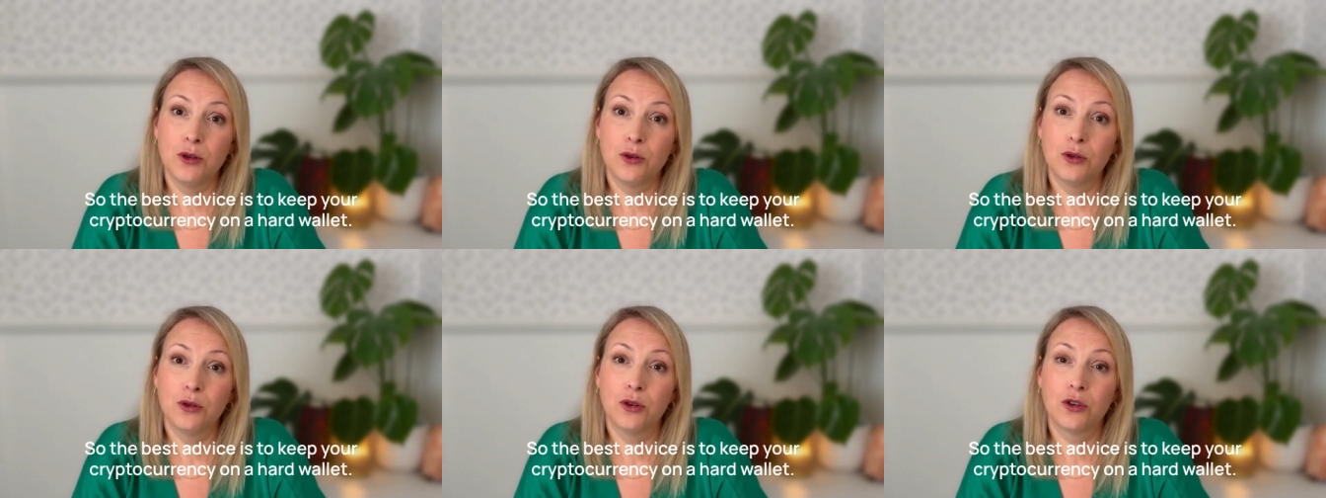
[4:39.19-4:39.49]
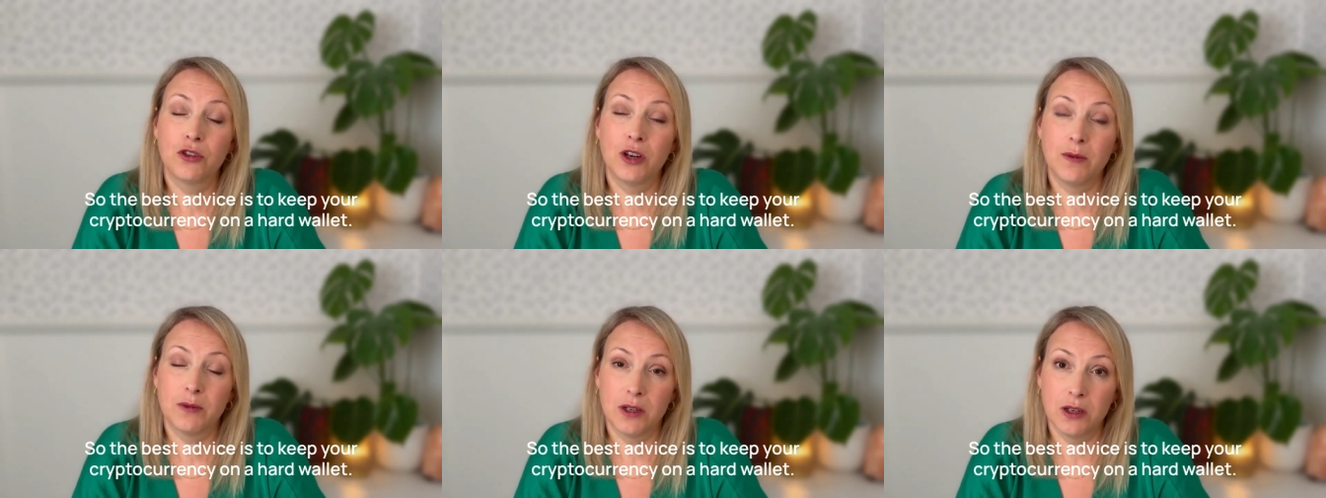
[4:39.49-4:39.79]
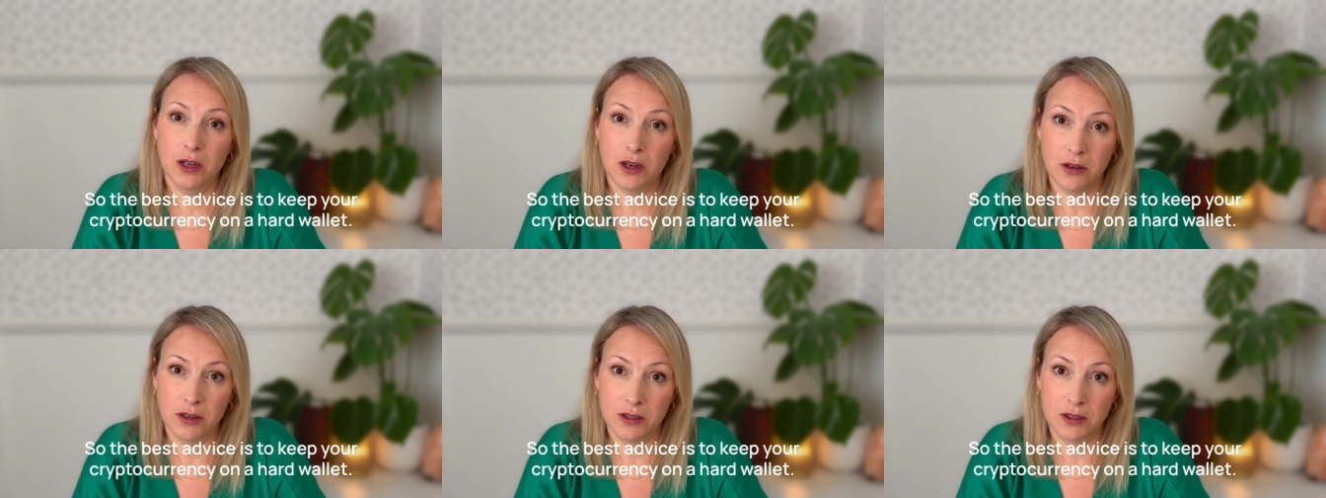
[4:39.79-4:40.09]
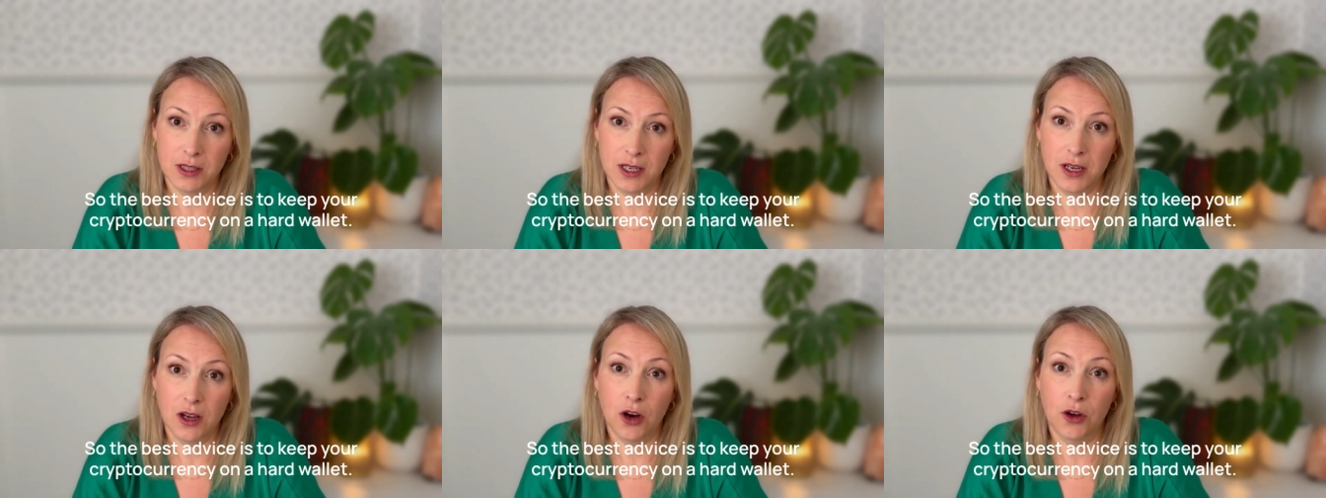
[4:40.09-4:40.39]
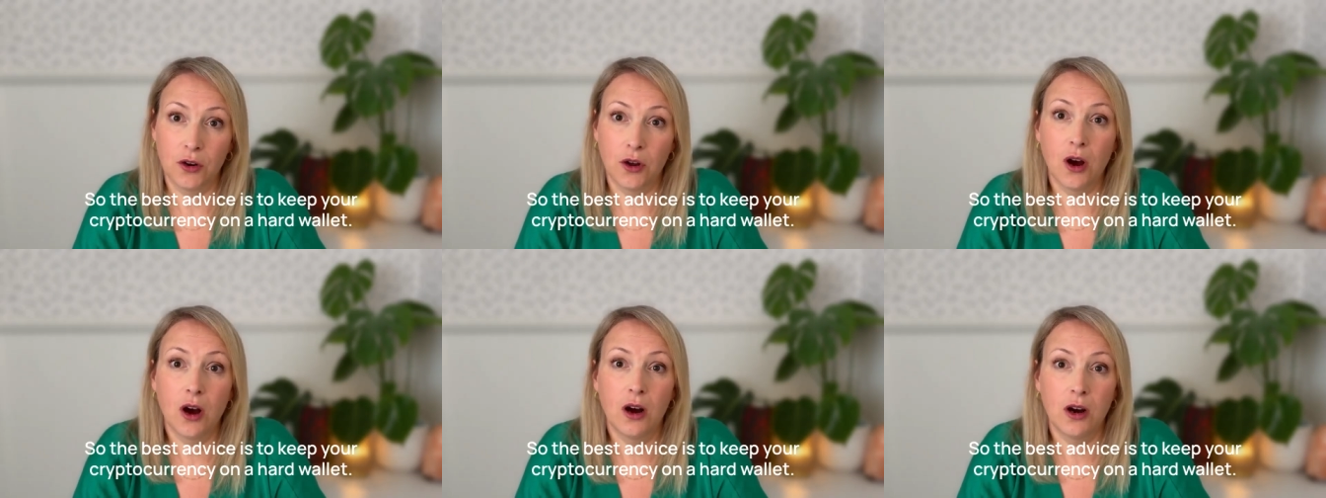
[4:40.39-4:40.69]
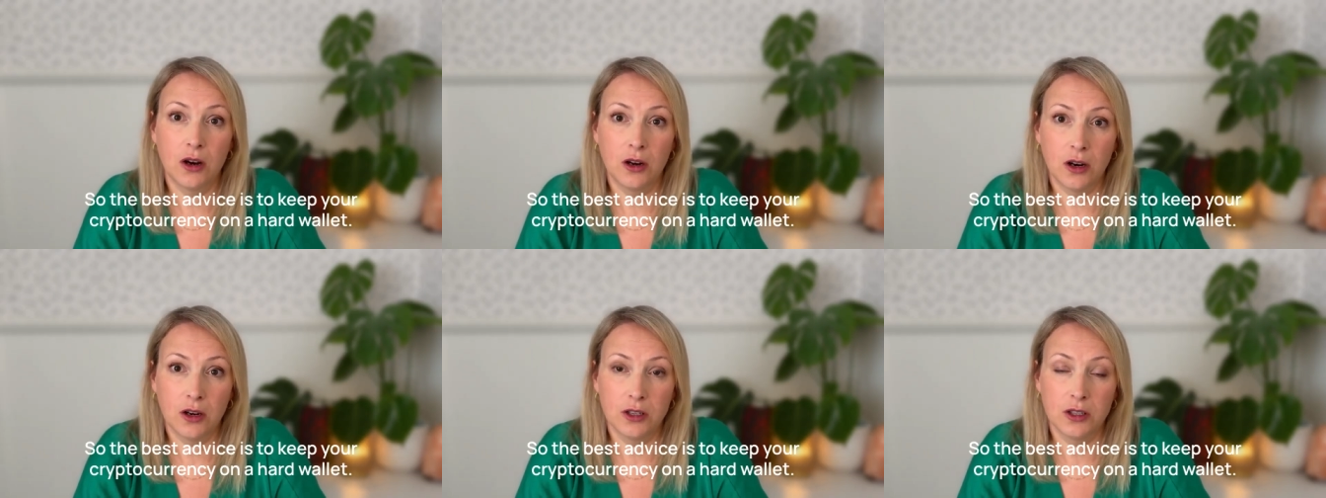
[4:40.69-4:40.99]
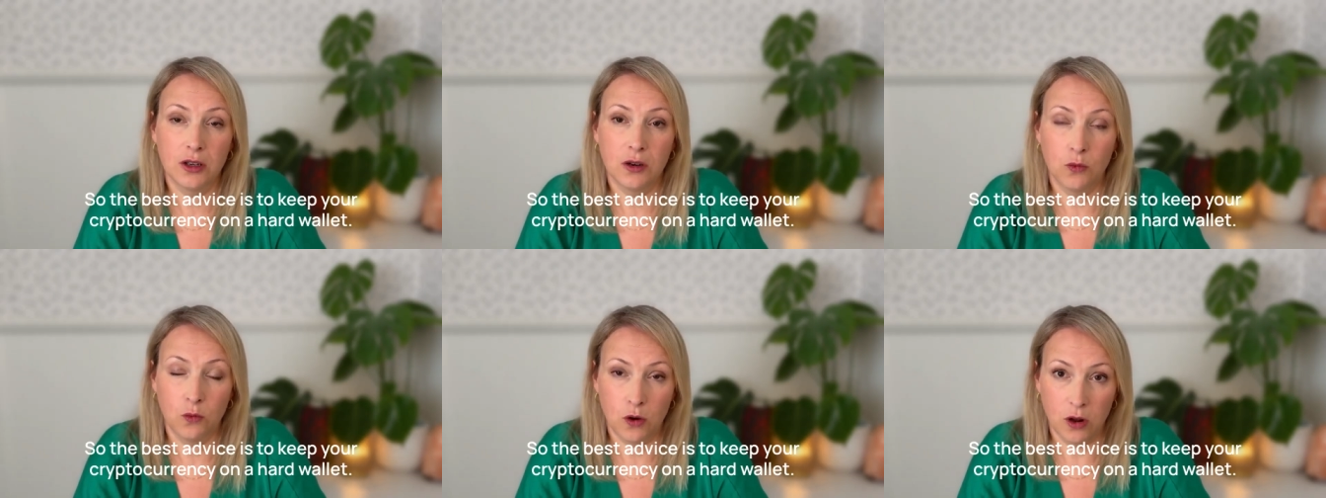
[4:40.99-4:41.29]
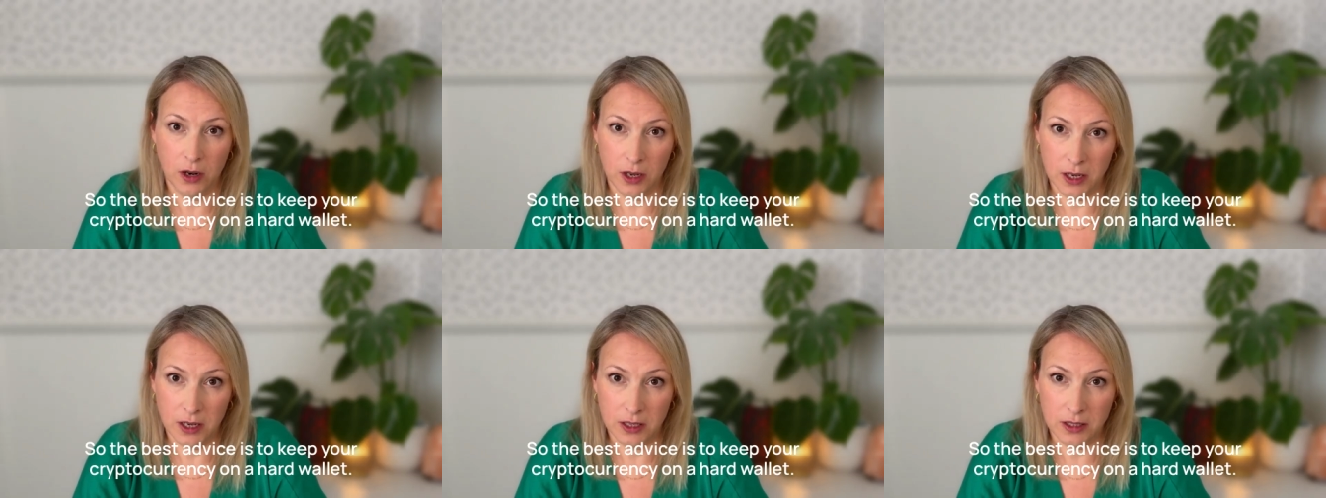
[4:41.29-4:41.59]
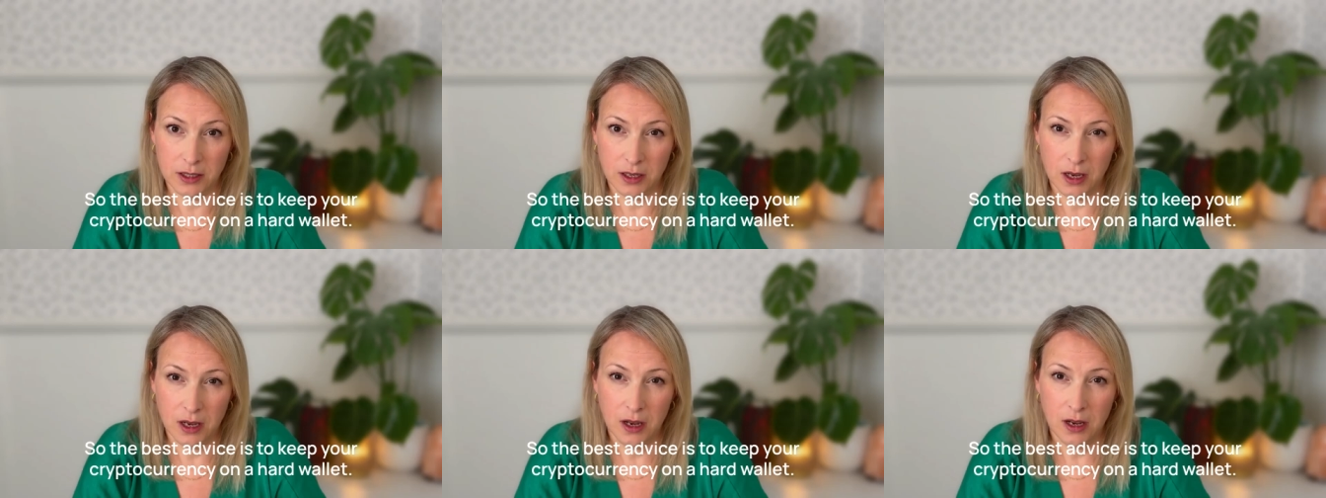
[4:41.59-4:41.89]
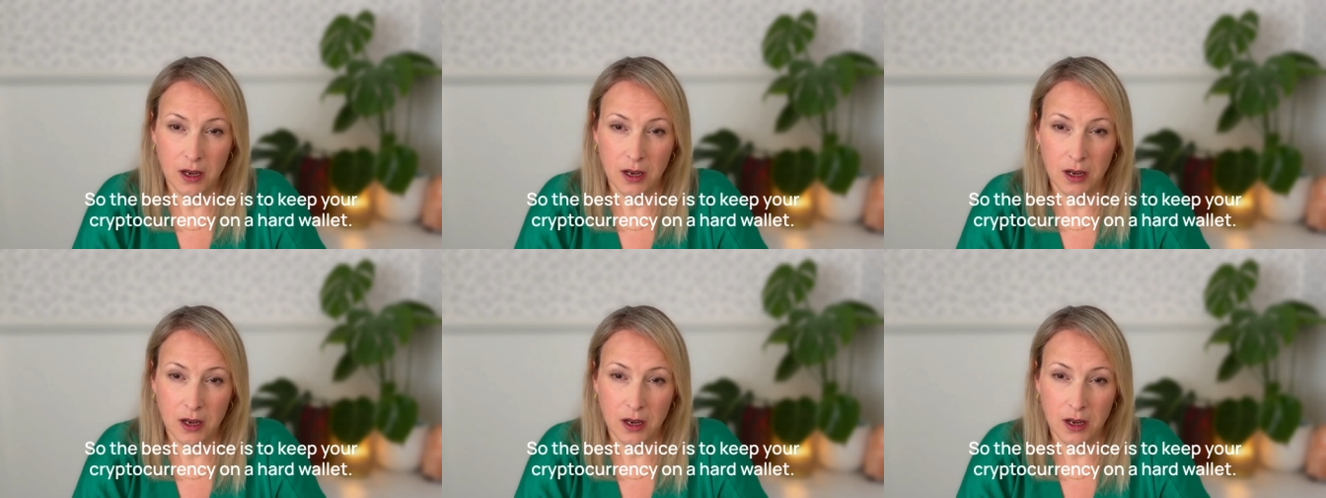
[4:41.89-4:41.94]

your cryptocurrency on a hard wallet.